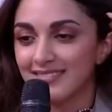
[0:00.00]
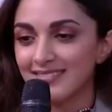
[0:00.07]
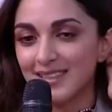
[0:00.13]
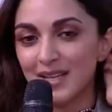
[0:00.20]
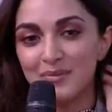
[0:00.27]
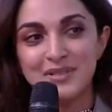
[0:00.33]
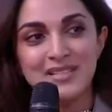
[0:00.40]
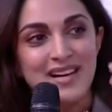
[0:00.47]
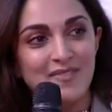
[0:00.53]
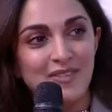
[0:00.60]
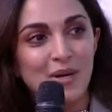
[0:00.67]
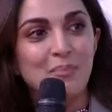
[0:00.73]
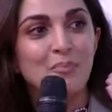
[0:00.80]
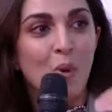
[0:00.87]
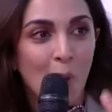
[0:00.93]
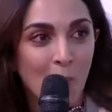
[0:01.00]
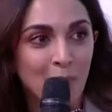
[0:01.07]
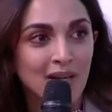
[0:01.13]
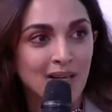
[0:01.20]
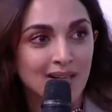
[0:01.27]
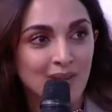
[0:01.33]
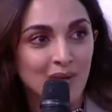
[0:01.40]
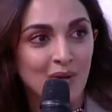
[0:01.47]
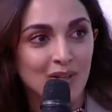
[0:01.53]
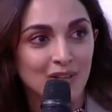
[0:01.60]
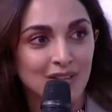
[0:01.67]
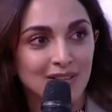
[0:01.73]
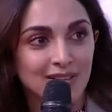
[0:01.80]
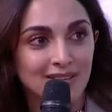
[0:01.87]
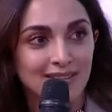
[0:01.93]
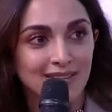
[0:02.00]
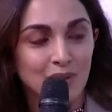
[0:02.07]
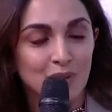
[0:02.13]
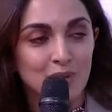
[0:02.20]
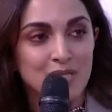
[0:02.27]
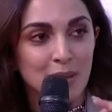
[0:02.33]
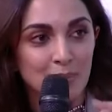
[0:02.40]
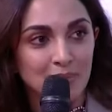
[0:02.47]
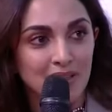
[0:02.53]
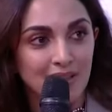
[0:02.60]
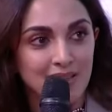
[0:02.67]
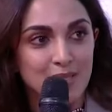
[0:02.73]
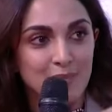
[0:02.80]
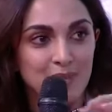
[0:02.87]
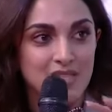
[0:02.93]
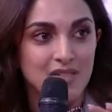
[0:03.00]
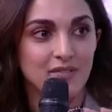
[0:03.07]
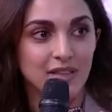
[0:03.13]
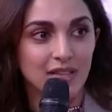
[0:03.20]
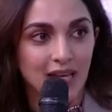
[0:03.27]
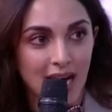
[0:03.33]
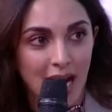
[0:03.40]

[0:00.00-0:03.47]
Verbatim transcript: there was never a moment or a, you know, something specific that